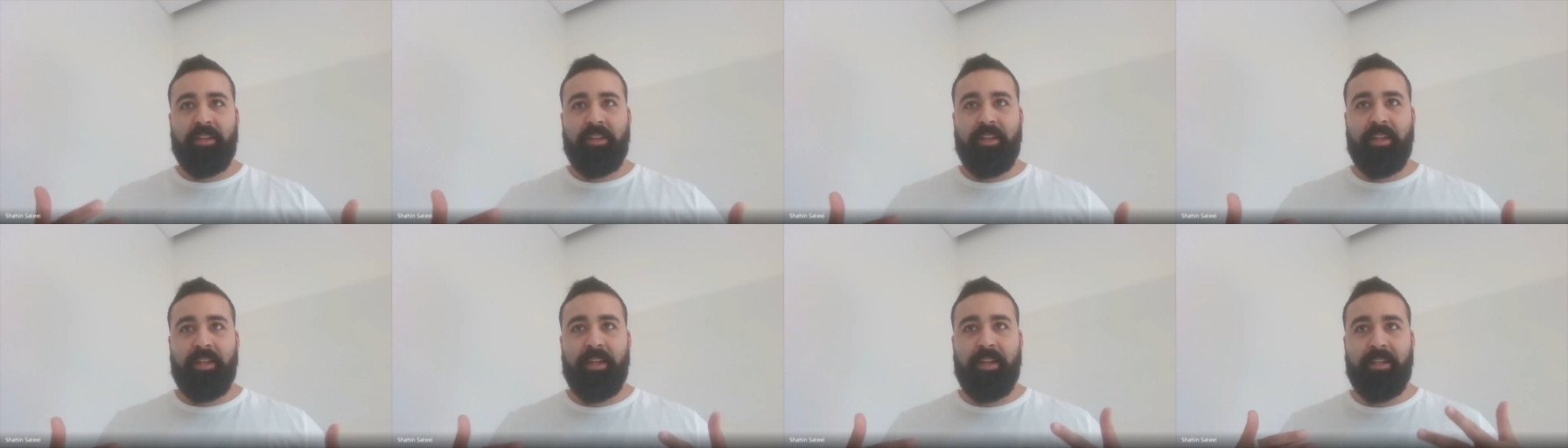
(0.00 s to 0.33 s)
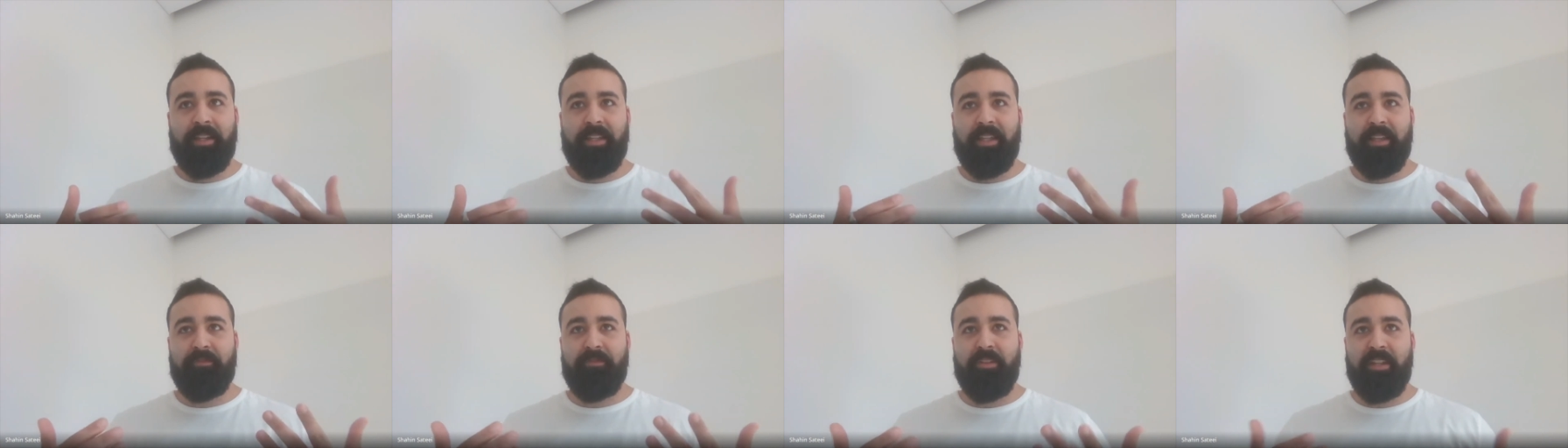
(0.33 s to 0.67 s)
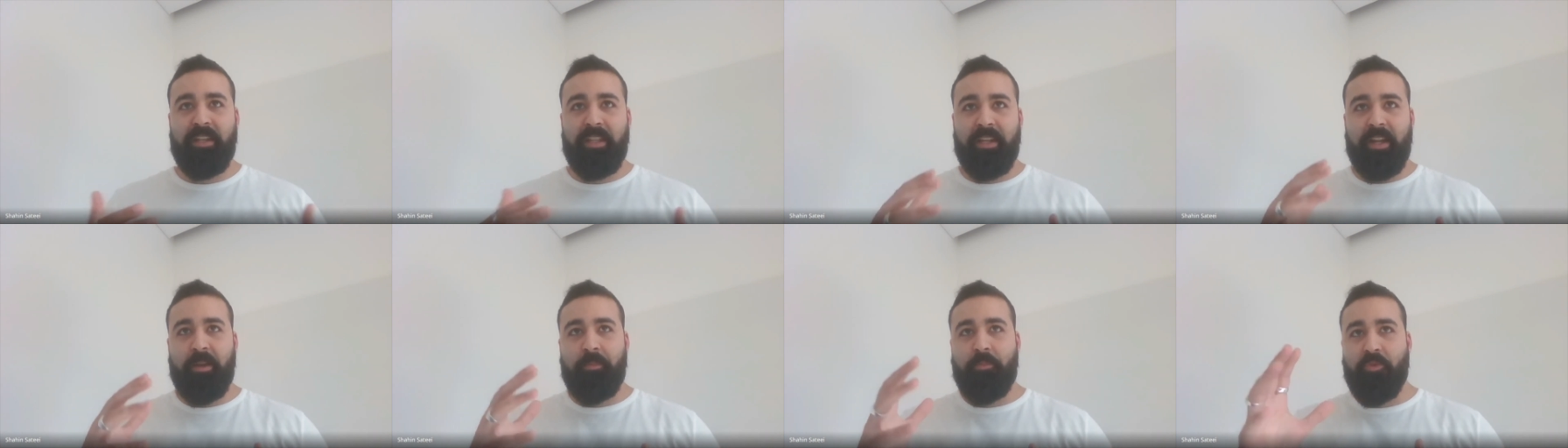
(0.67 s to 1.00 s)
uh,
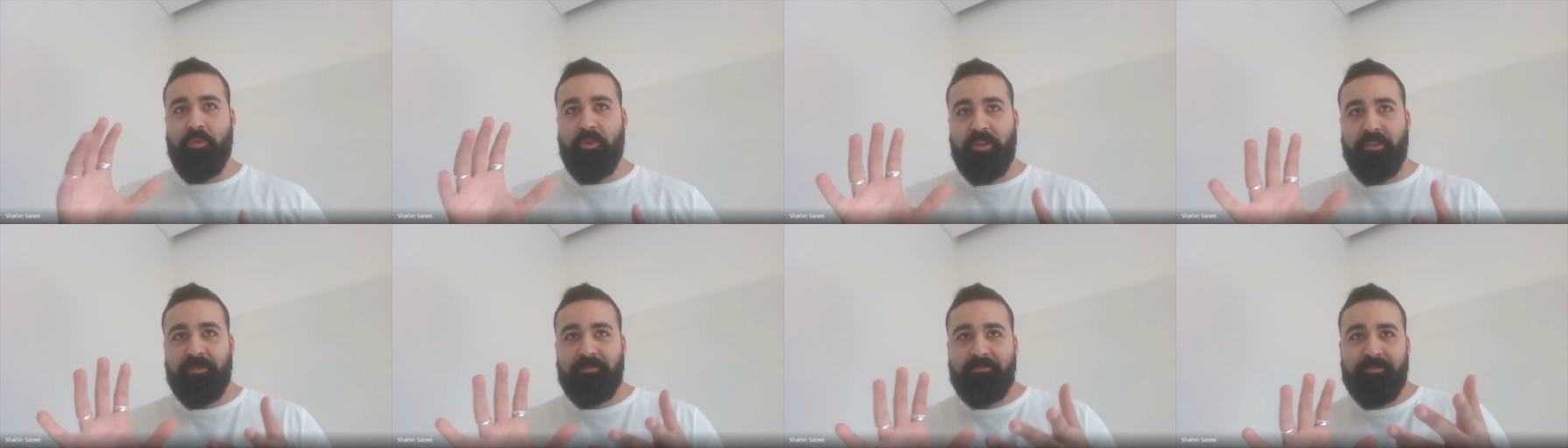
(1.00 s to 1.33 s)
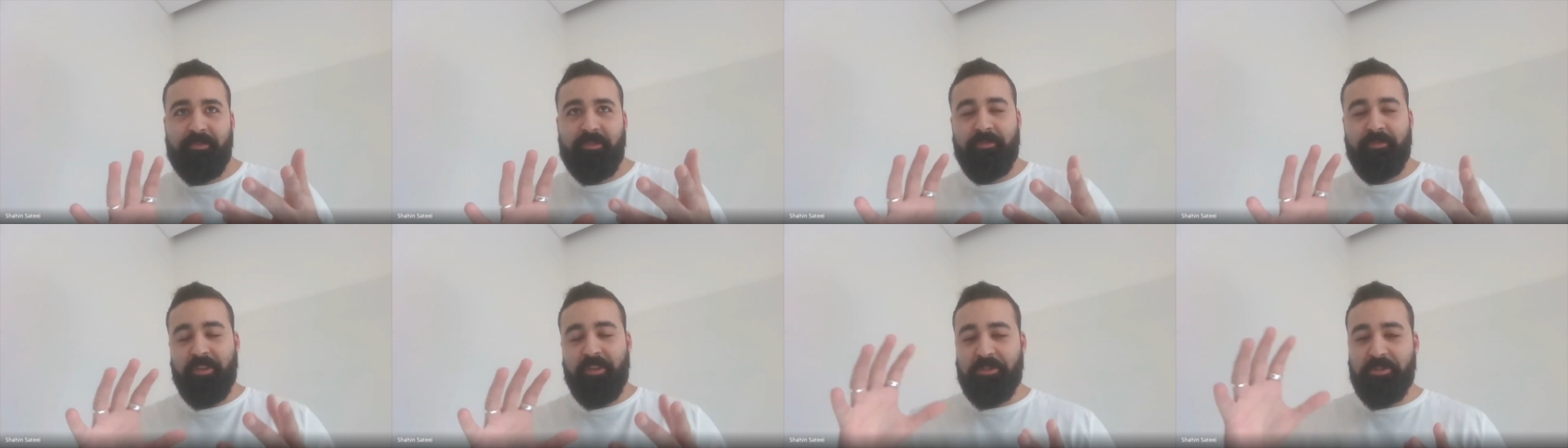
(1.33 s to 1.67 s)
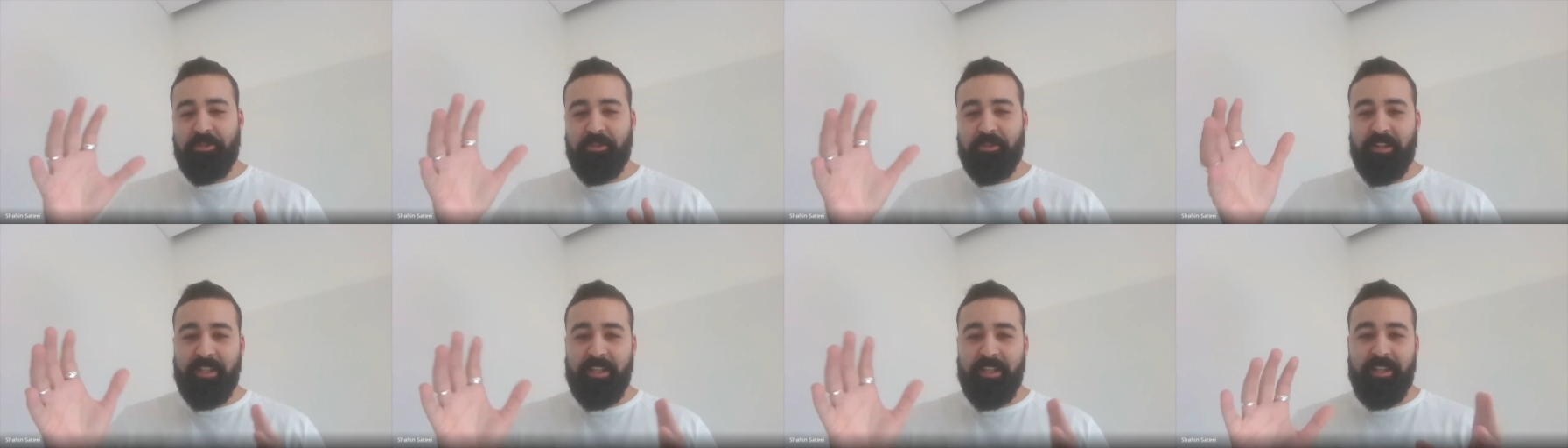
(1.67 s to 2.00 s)
given in a more
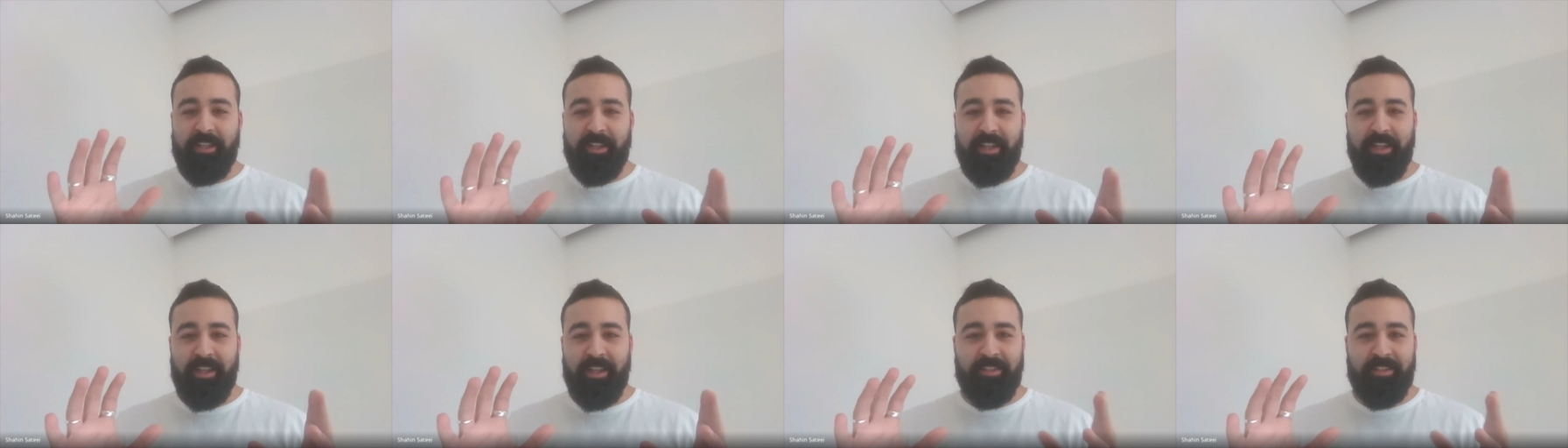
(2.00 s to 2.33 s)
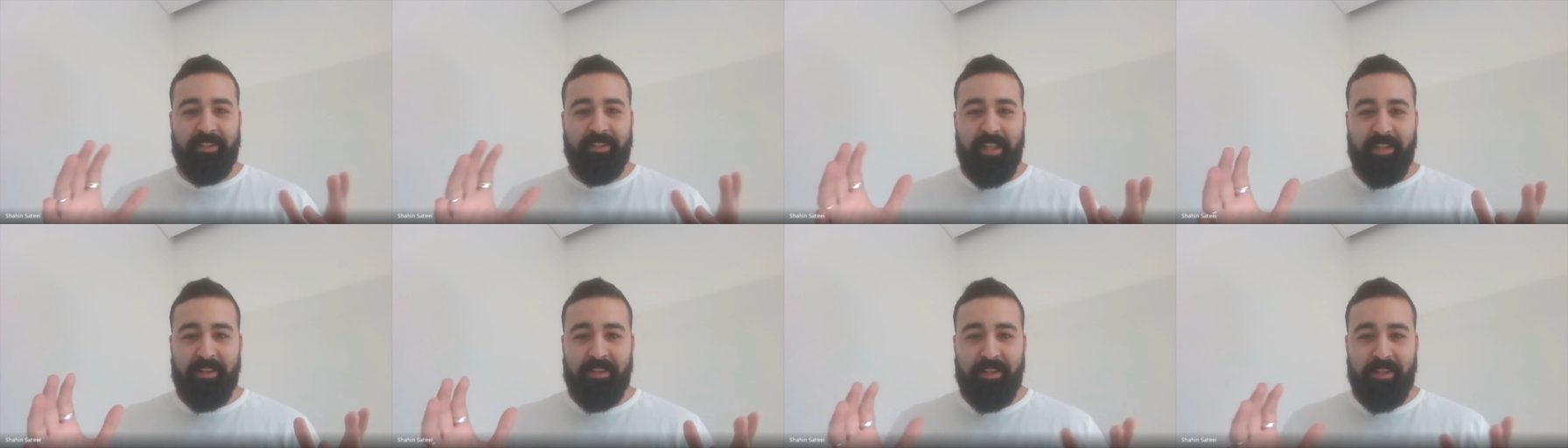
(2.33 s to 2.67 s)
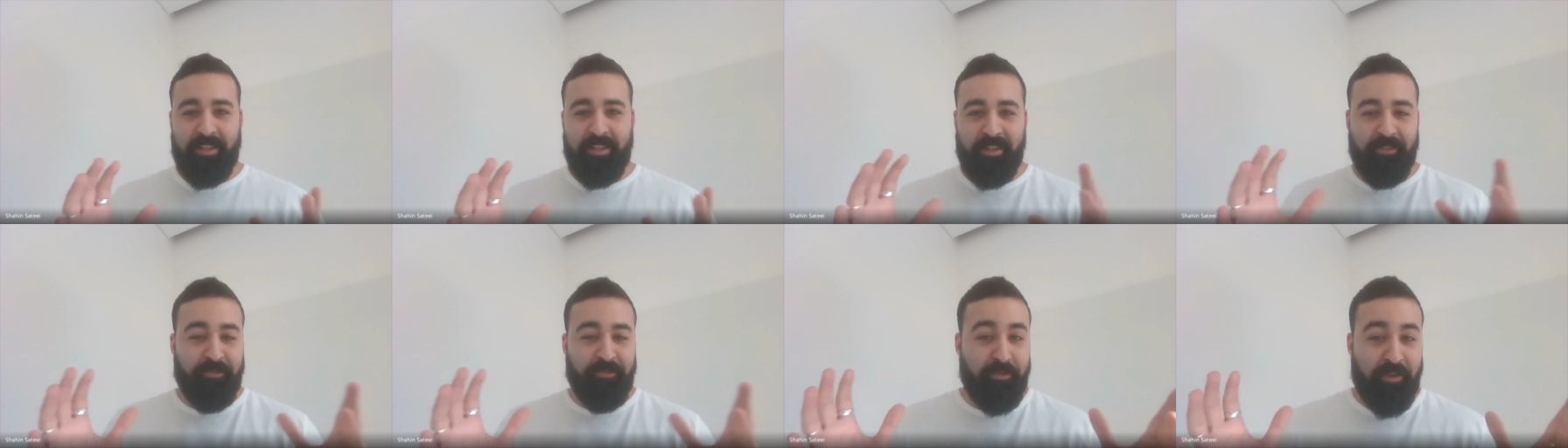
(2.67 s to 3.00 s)
visually
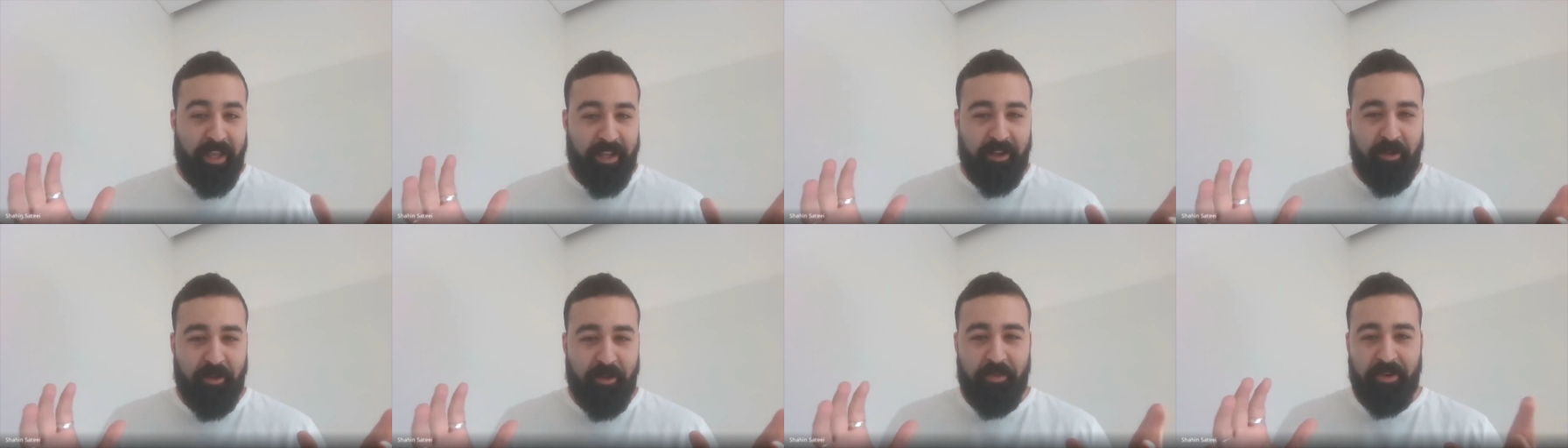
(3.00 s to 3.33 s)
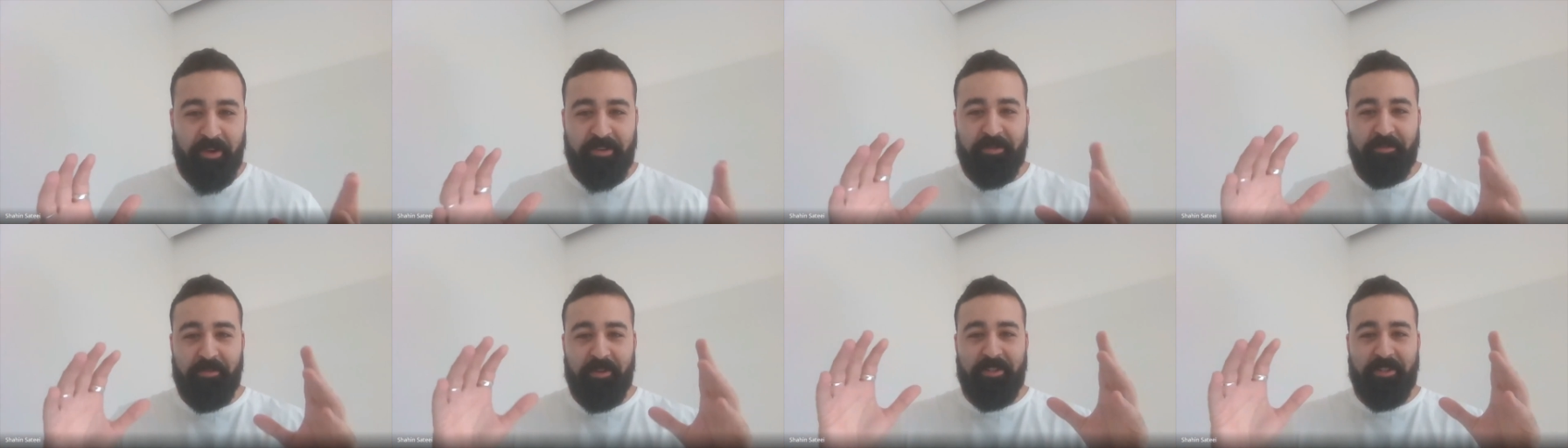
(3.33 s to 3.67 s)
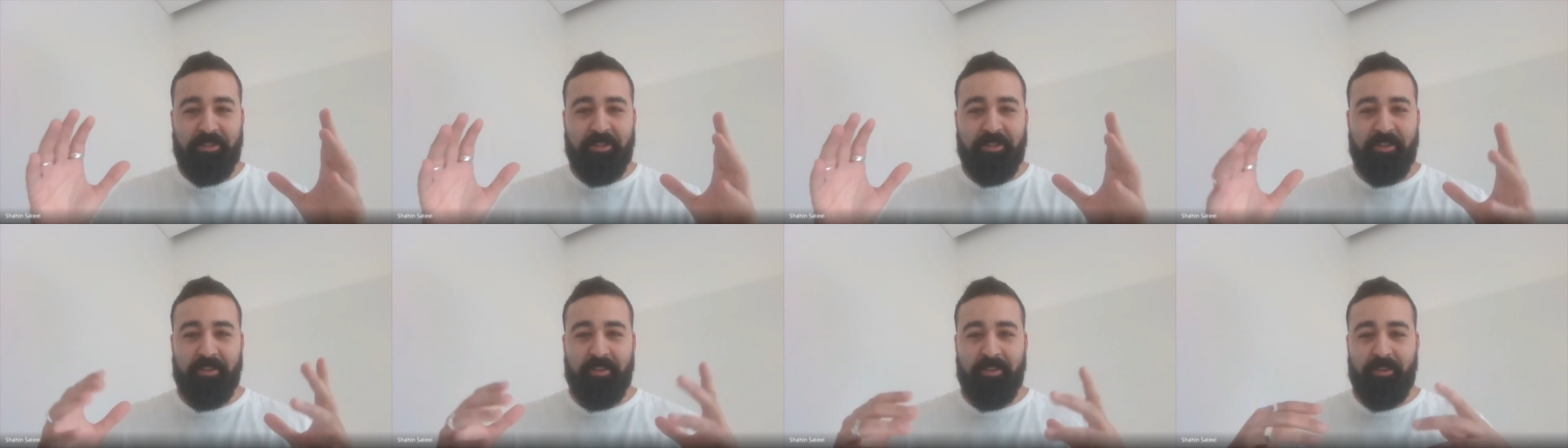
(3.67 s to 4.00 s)
aesthetic, for lack of better
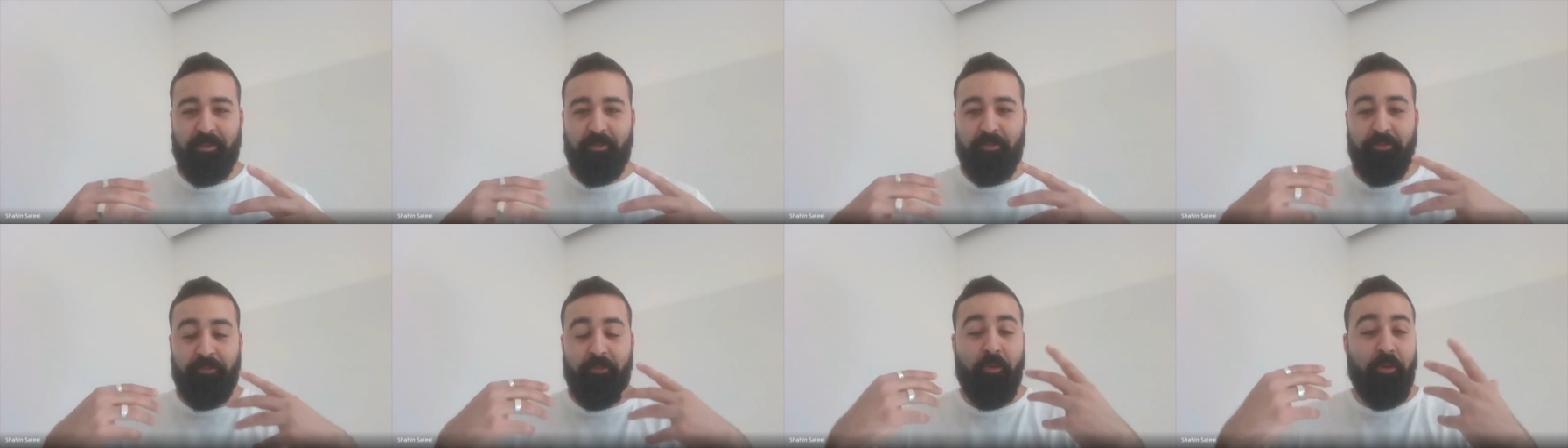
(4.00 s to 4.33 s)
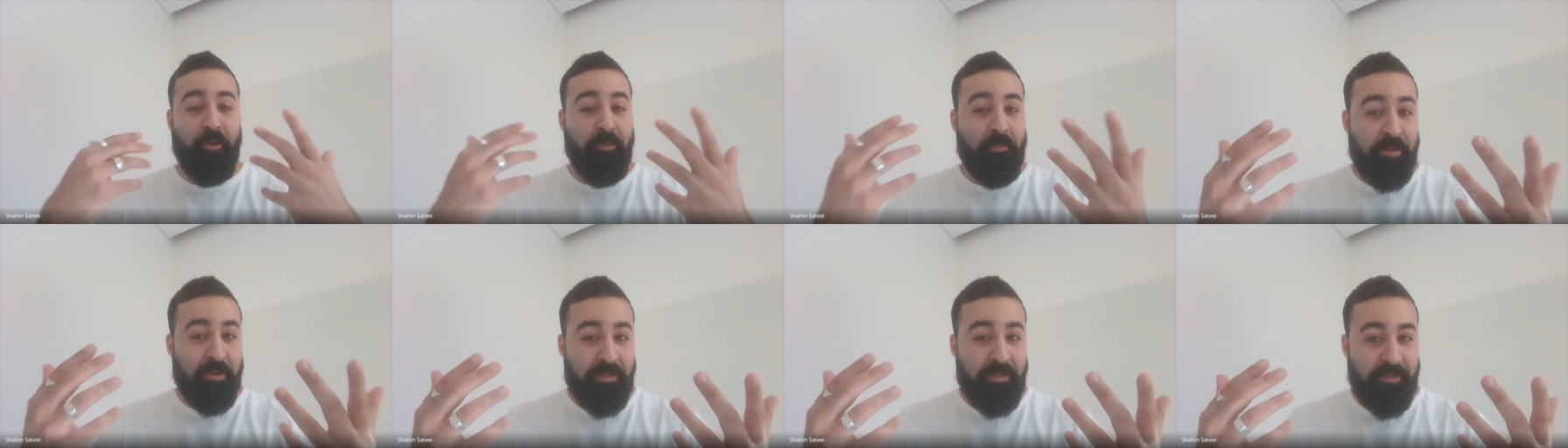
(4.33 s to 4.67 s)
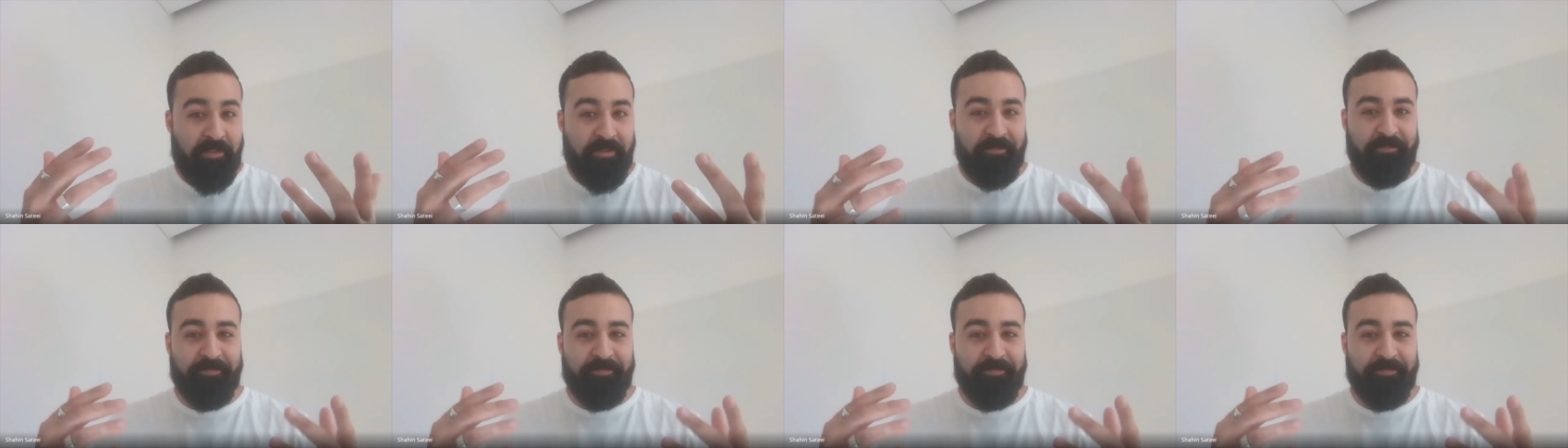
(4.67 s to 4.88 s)
expression, format